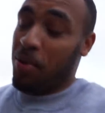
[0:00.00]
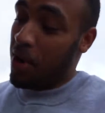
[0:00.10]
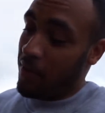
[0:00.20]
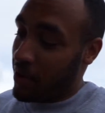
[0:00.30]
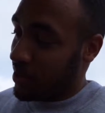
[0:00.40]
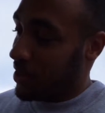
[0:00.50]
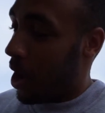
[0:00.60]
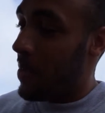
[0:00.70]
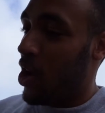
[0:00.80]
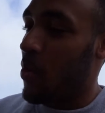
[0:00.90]
pulled over because
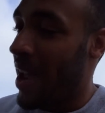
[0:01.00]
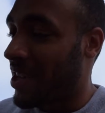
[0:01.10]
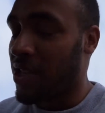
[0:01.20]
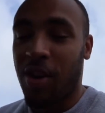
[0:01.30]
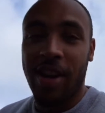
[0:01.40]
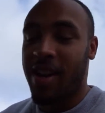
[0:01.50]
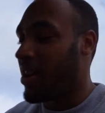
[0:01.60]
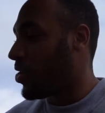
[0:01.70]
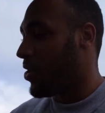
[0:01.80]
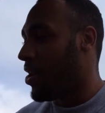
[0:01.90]
I'm a little bit excited and I
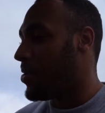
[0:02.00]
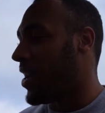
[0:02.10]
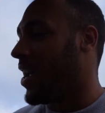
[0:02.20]
couldn't hold it